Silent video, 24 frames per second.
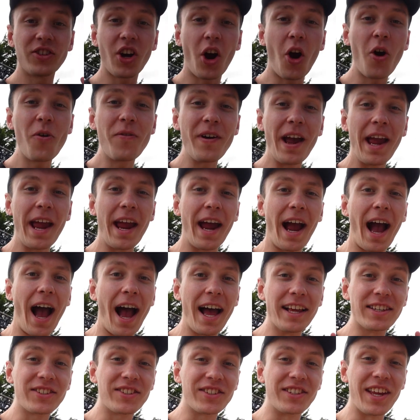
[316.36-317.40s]
So over here
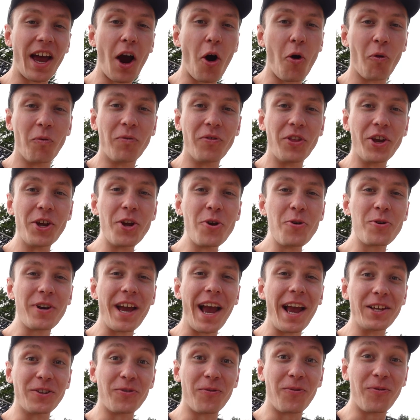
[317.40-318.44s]
at Stealth, the
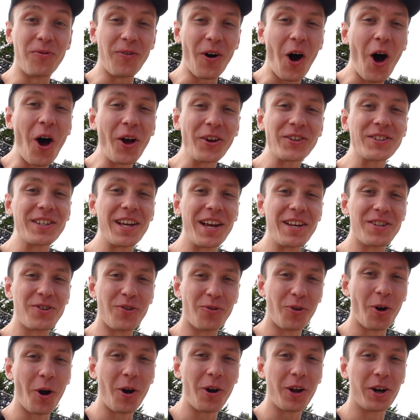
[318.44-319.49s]
UK's fastest
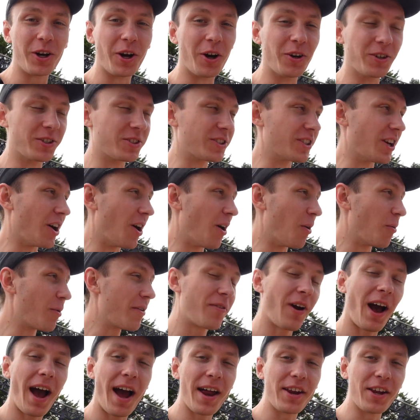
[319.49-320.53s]
roller coaster, we've
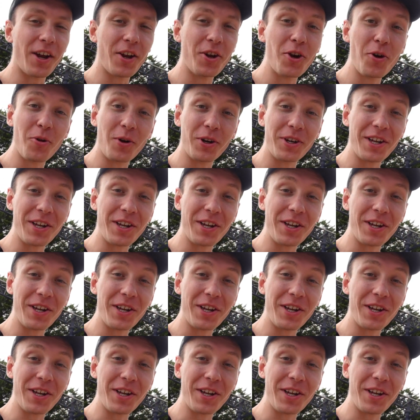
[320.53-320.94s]
had a new